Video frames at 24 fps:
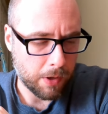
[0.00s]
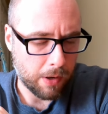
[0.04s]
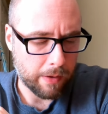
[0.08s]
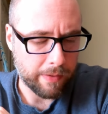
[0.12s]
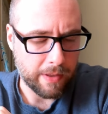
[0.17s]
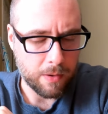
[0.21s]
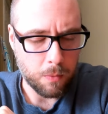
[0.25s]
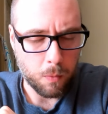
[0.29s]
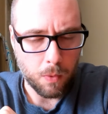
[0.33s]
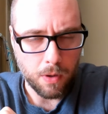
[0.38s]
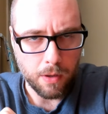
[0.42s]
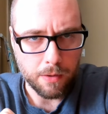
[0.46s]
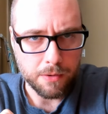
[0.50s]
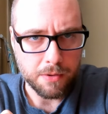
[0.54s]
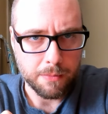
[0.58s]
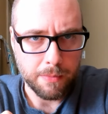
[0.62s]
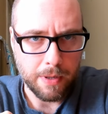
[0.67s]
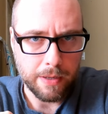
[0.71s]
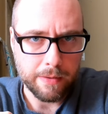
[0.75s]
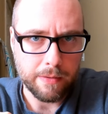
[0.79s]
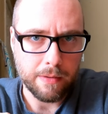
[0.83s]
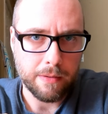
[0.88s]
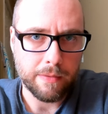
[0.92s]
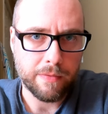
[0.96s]
on the Welch
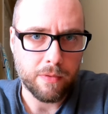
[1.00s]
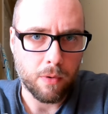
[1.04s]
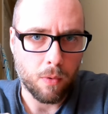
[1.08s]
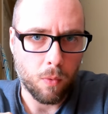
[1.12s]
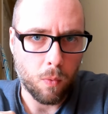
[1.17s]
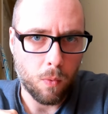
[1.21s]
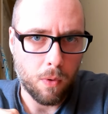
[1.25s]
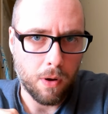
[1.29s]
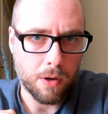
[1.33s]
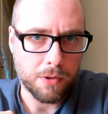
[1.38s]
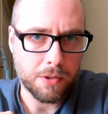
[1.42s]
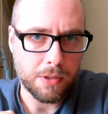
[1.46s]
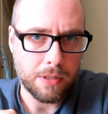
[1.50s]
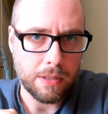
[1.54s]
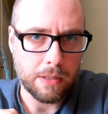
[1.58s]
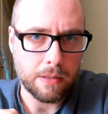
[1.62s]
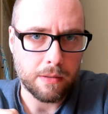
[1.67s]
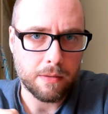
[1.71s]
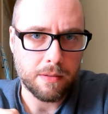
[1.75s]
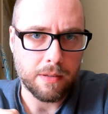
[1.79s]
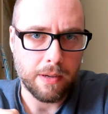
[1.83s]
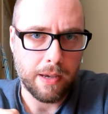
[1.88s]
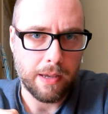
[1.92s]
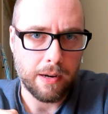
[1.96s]
method for
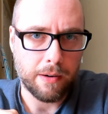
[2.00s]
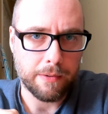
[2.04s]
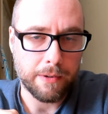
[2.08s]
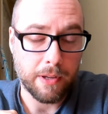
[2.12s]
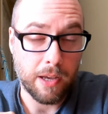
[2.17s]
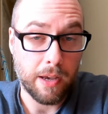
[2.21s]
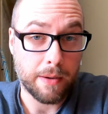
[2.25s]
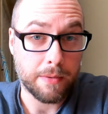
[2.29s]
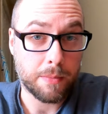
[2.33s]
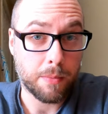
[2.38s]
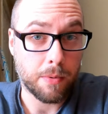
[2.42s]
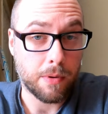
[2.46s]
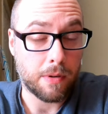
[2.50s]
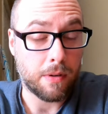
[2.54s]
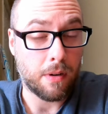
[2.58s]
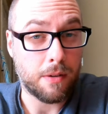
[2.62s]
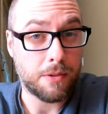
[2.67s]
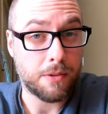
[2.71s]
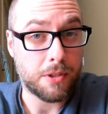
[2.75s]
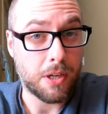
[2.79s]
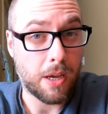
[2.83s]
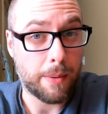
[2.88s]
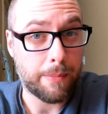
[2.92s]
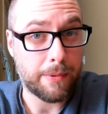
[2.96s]
washing cyanotypes printed
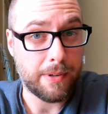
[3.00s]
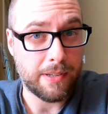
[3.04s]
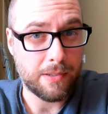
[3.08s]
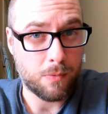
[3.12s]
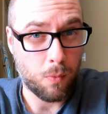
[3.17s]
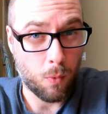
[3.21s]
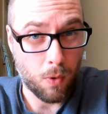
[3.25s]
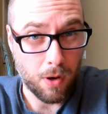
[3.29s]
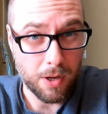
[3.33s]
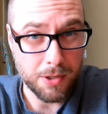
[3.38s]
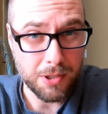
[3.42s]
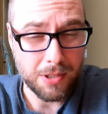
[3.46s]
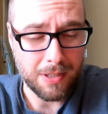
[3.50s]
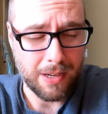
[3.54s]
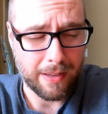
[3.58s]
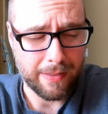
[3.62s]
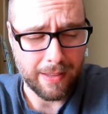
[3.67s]
on Japanese washi.